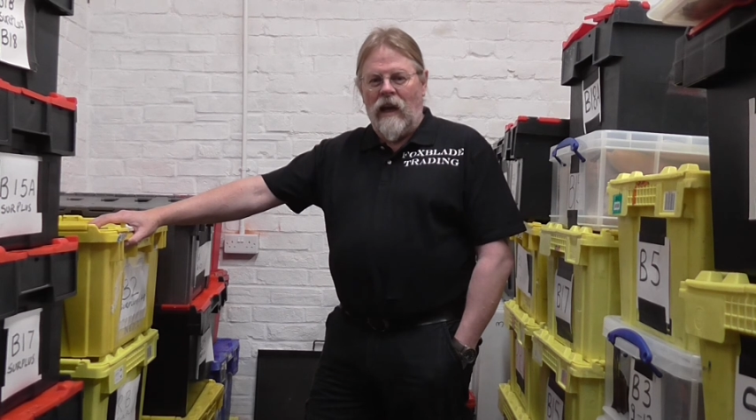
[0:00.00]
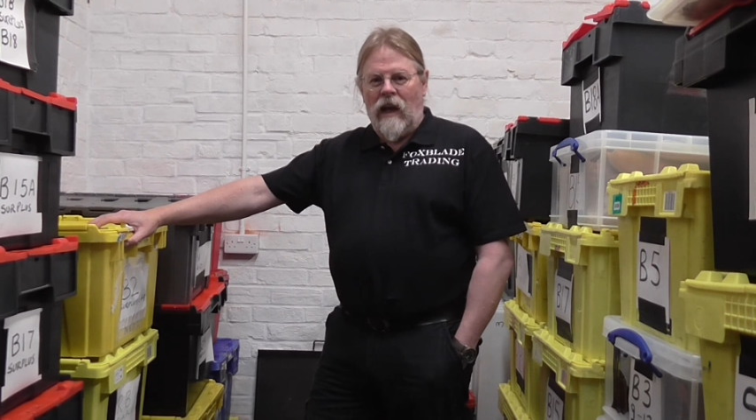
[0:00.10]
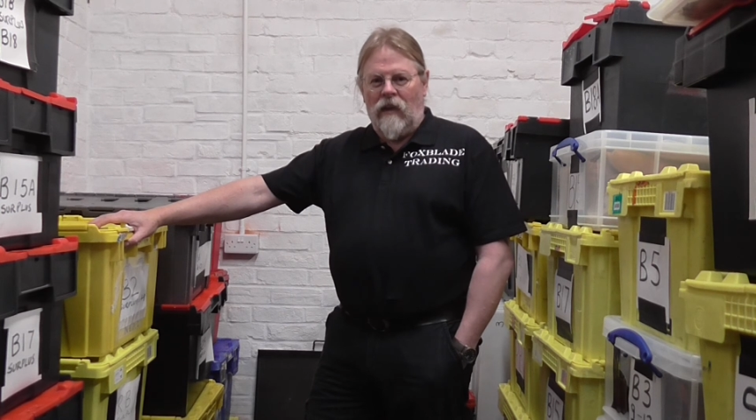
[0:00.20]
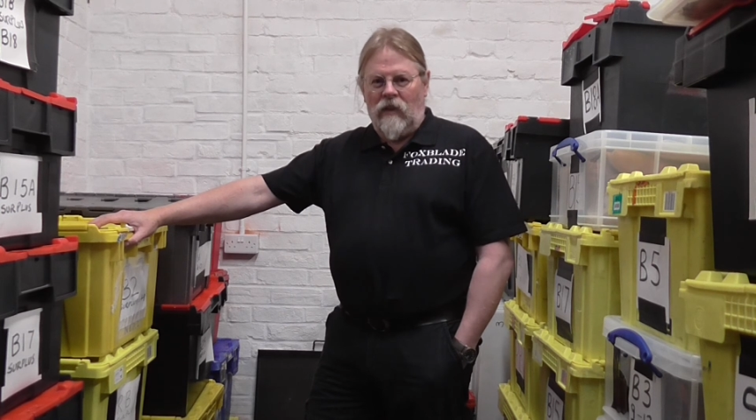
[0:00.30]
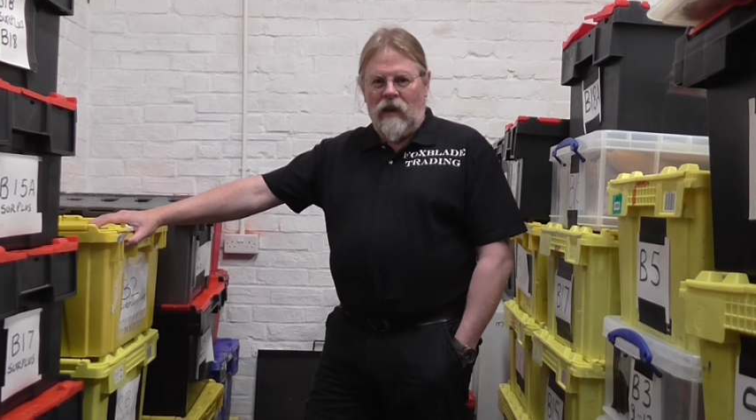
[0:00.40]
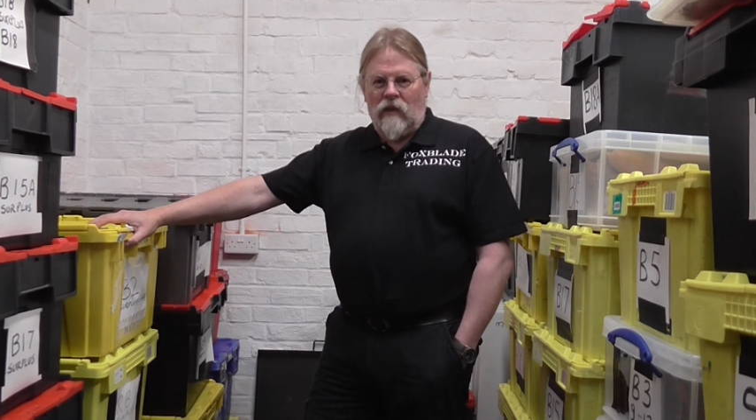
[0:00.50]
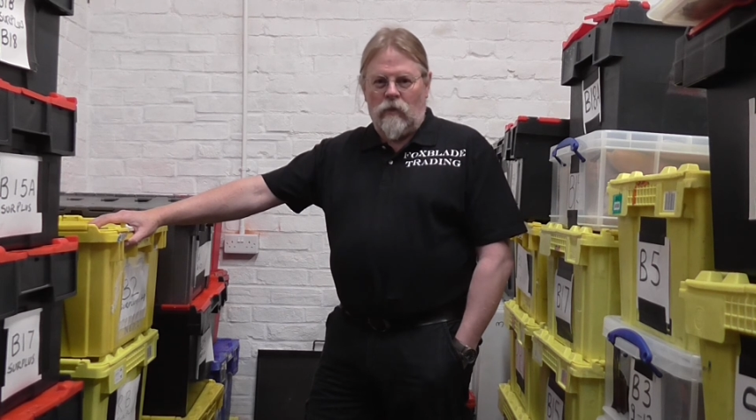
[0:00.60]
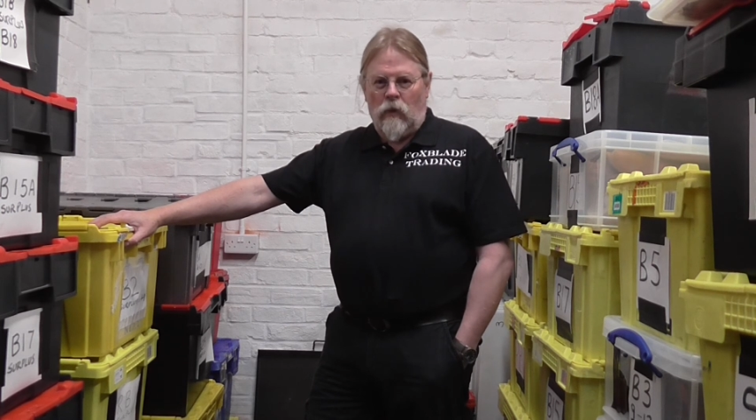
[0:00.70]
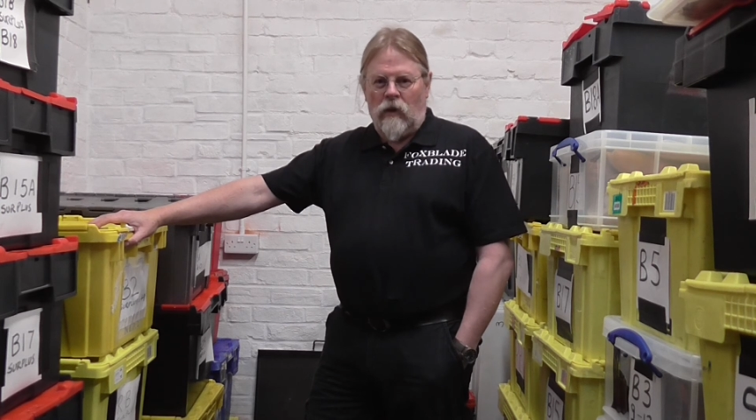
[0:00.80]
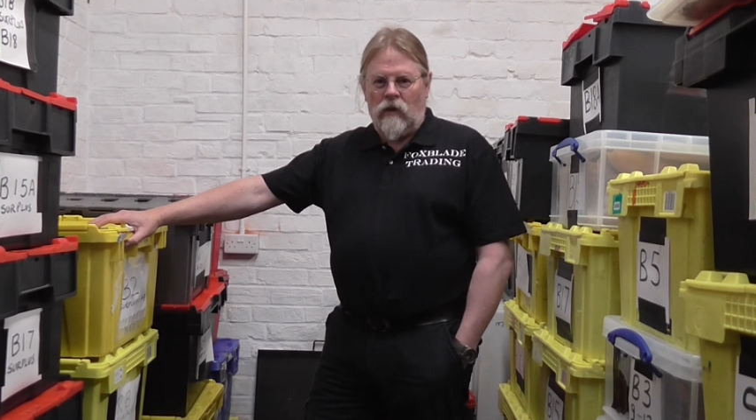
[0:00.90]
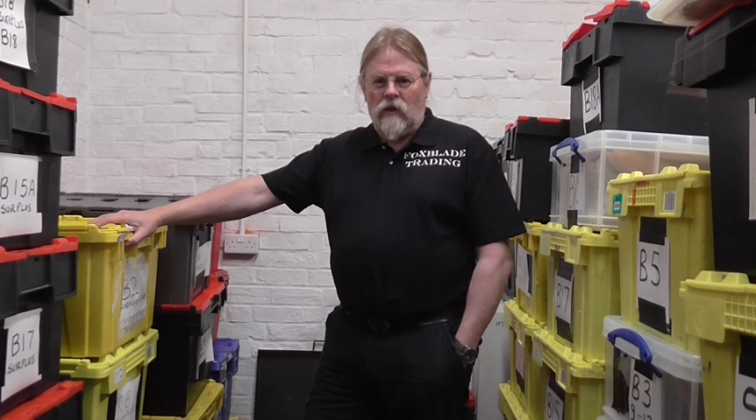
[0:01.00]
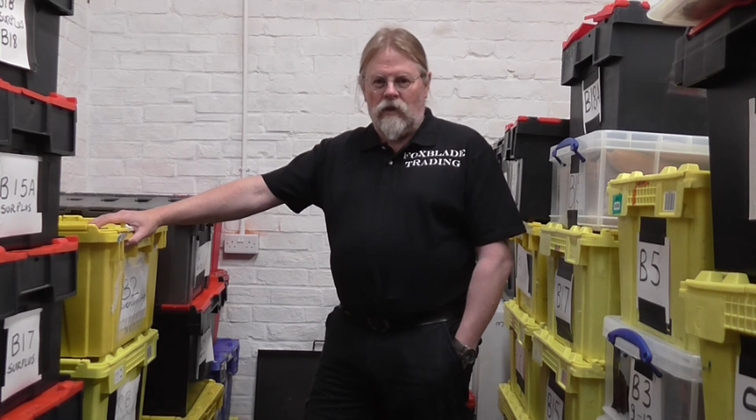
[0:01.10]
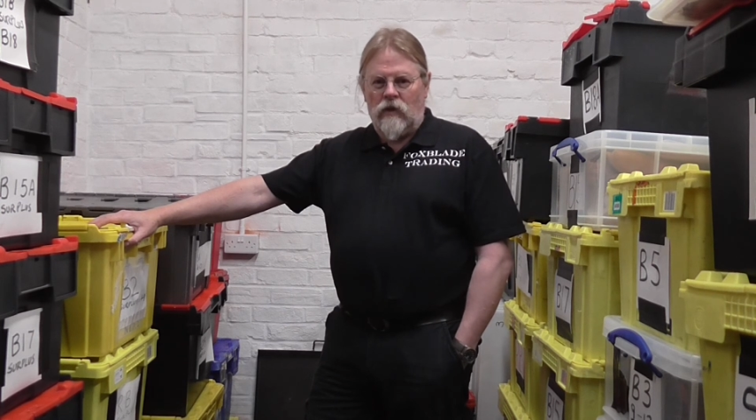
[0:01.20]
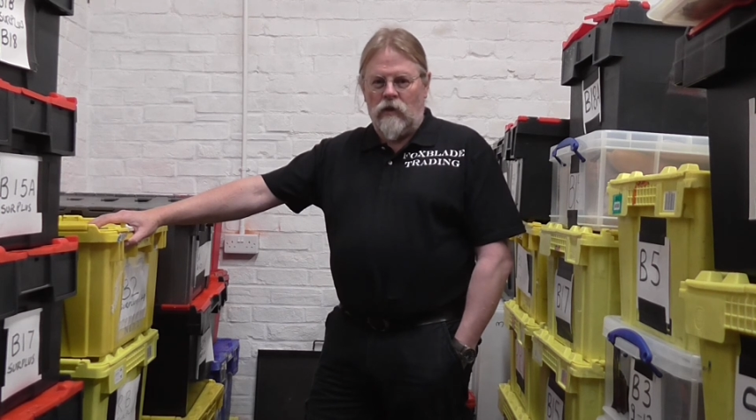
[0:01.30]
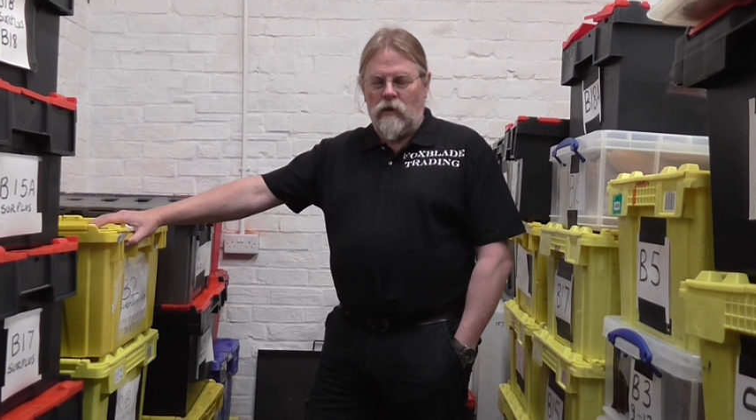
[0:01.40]
and the S1
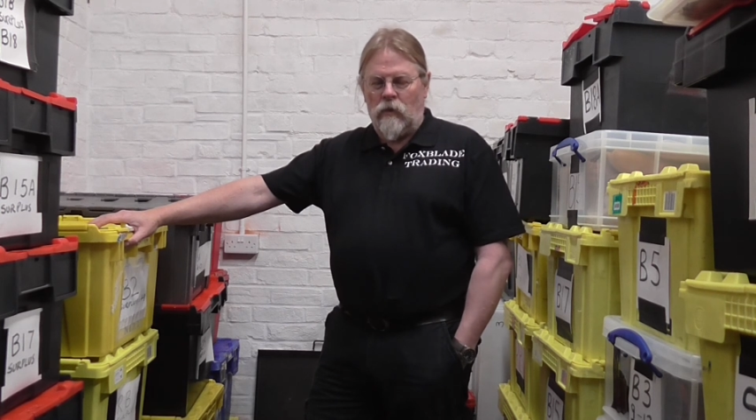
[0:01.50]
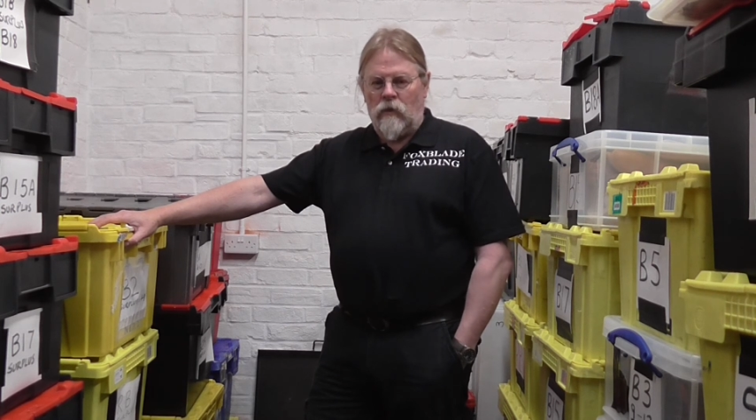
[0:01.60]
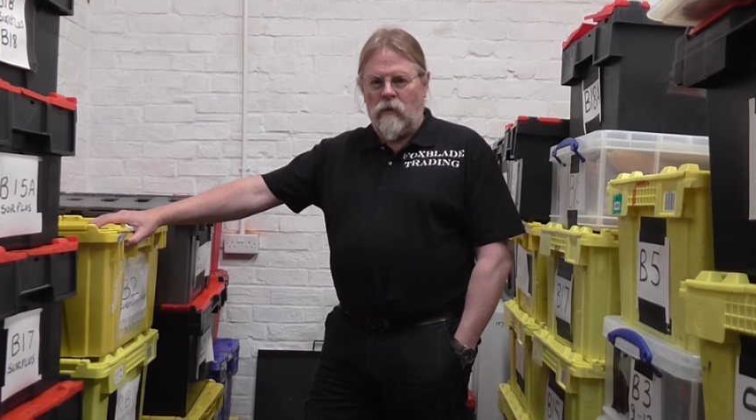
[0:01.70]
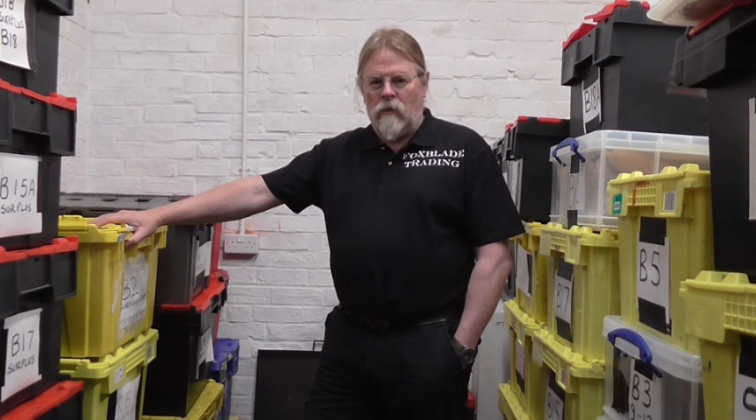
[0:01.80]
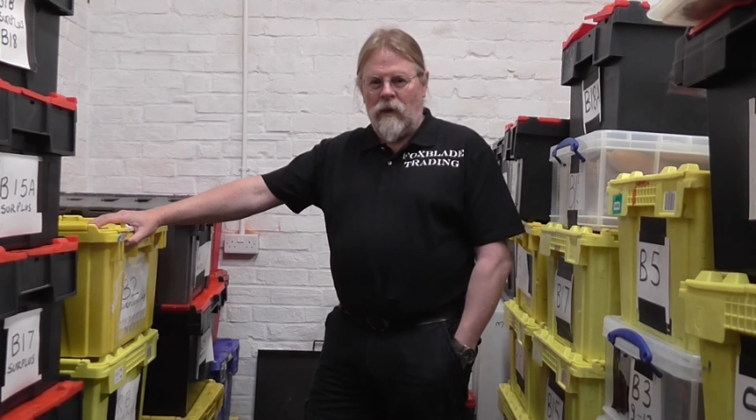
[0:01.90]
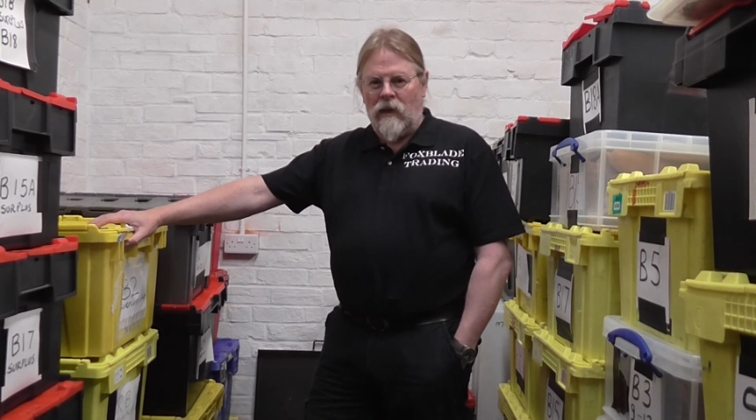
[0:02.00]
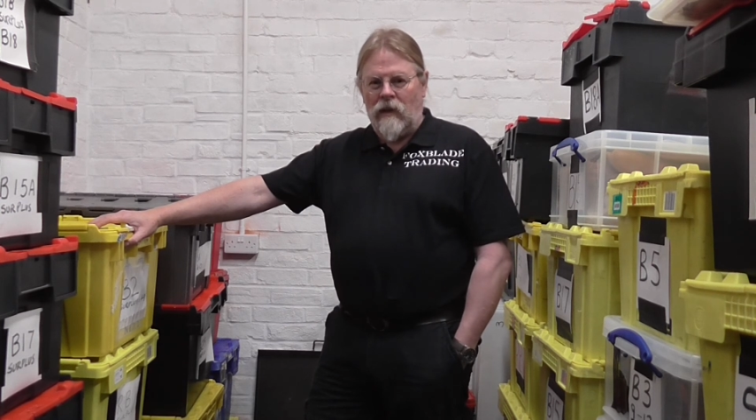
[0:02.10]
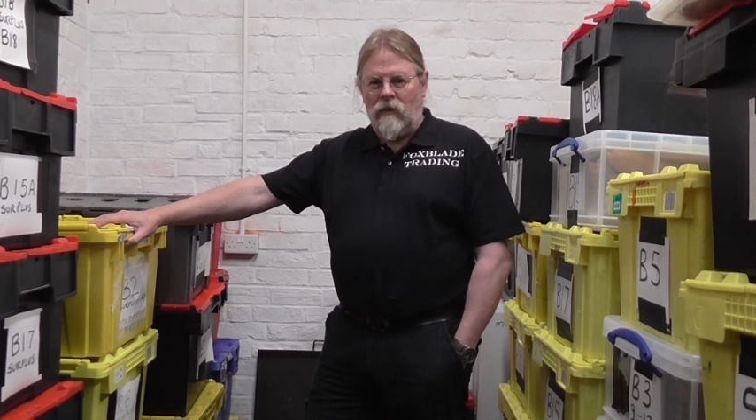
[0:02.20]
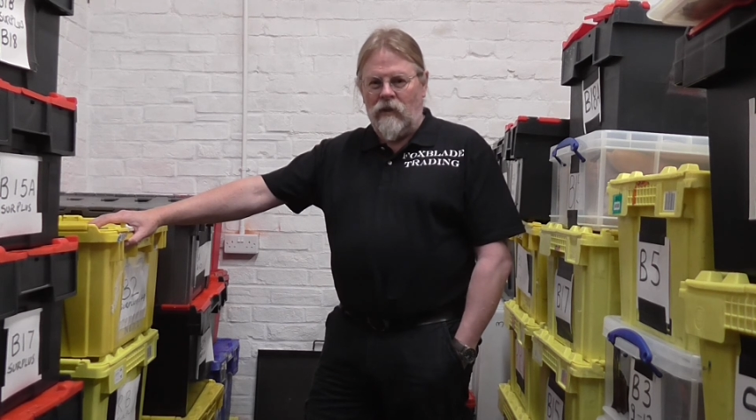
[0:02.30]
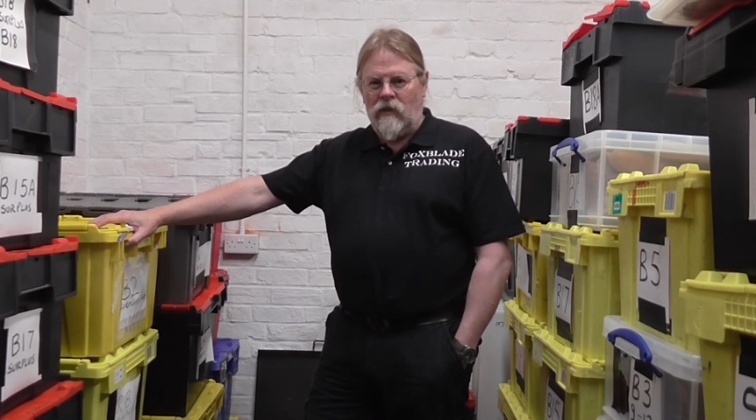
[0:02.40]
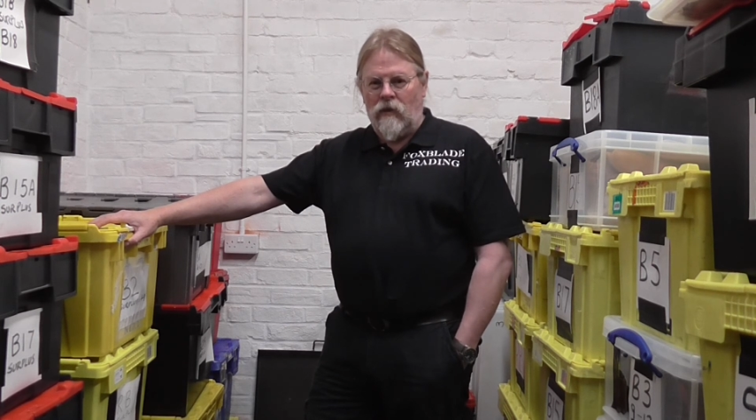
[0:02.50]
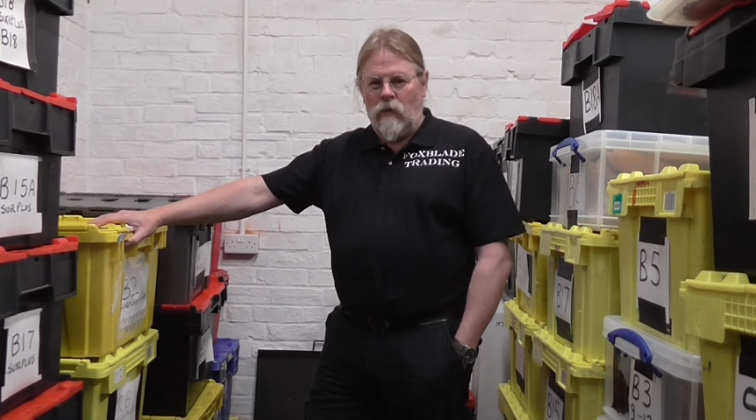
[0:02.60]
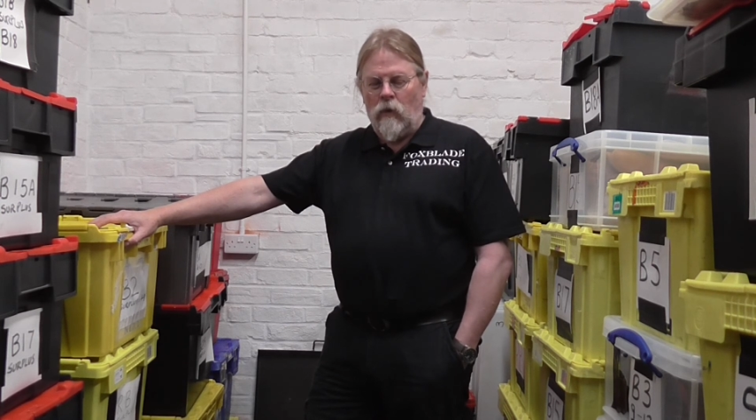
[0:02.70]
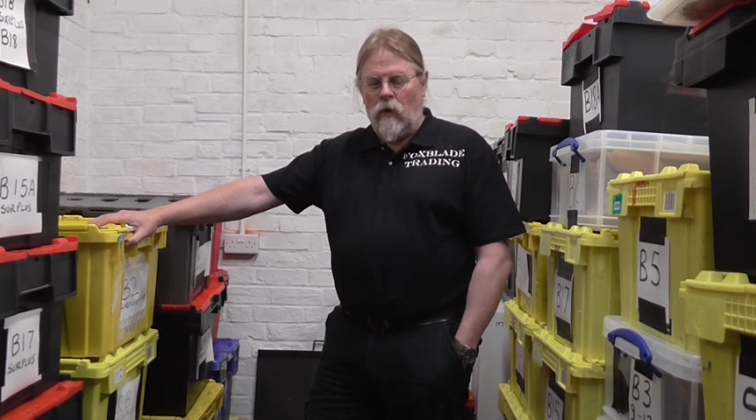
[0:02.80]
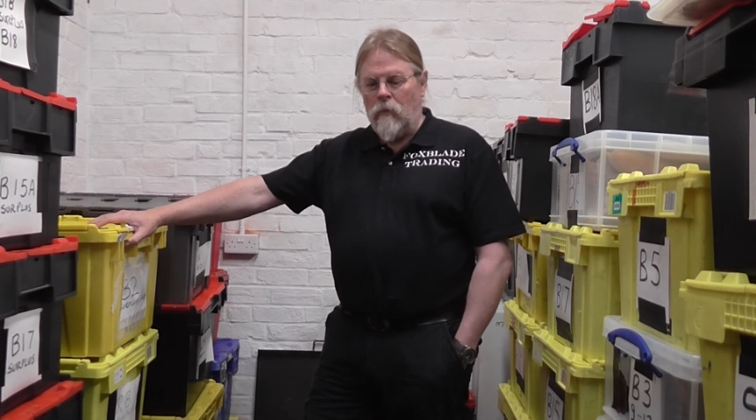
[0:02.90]
shoes, which were for medieval and
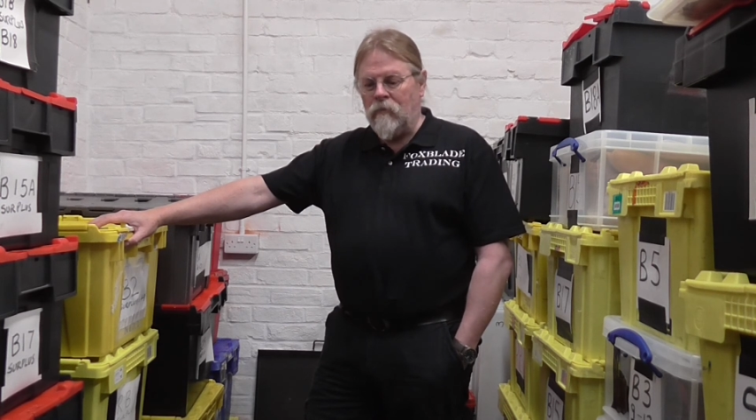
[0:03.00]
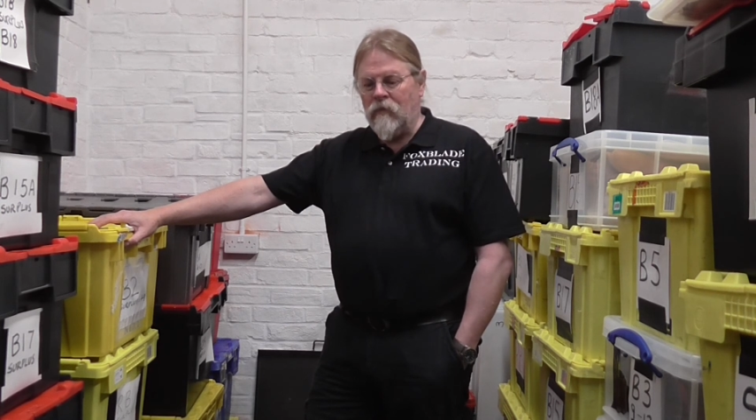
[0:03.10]
Civil War.